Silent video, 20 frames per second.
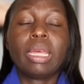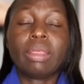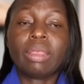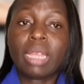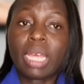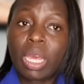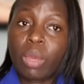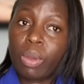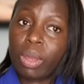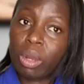
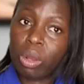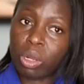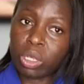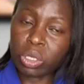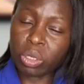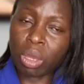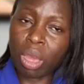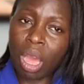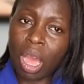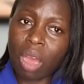They will
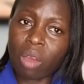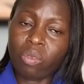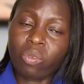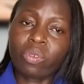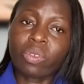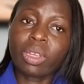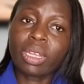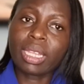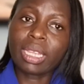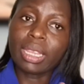also
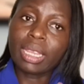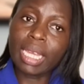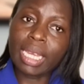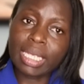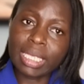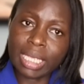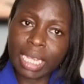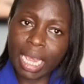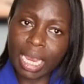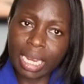have the
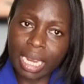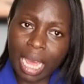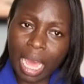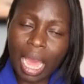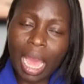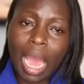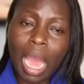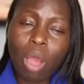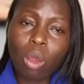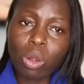tenor.
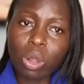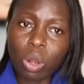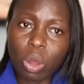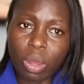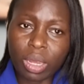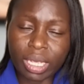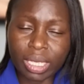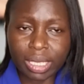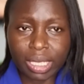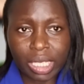How
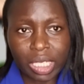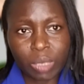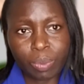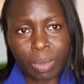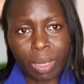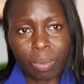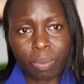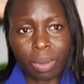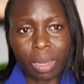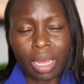long is this
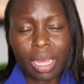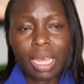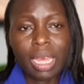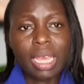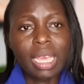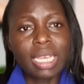paper?